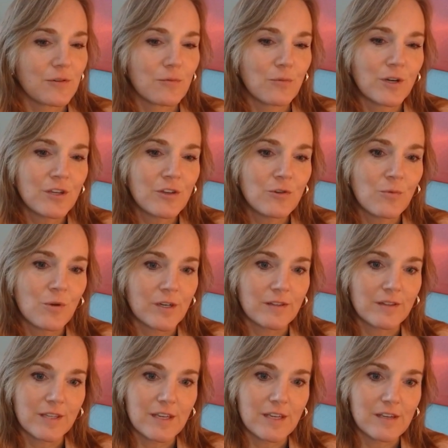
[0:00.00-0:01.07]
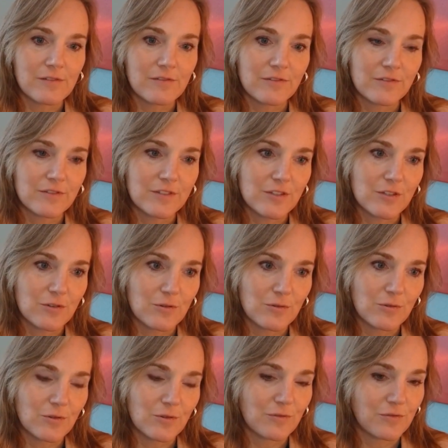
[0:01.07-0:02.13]
What do you want to leave
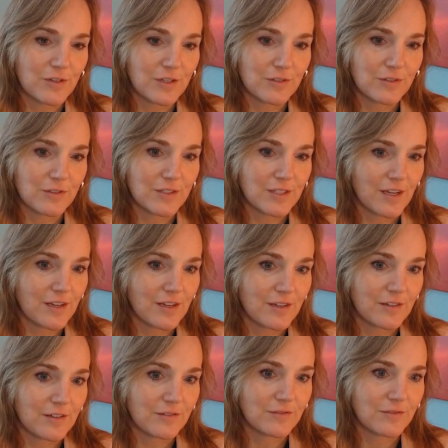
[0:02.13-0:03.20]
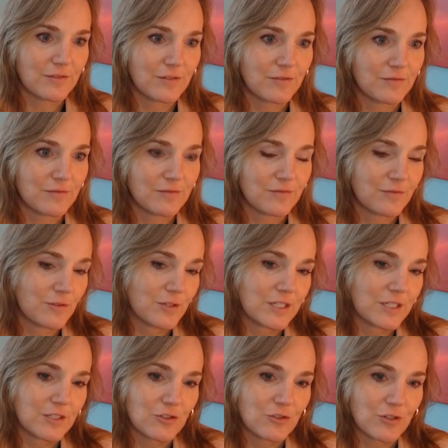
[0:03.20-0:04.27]
to the field of the food
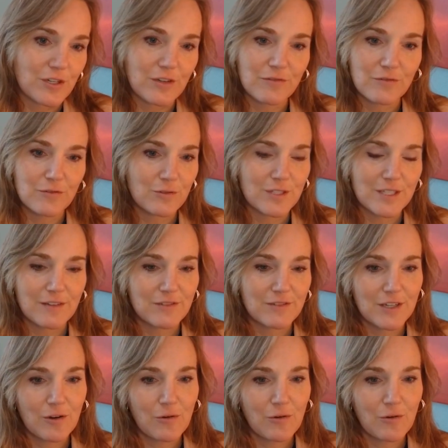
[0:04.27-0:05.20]
industry, food safety and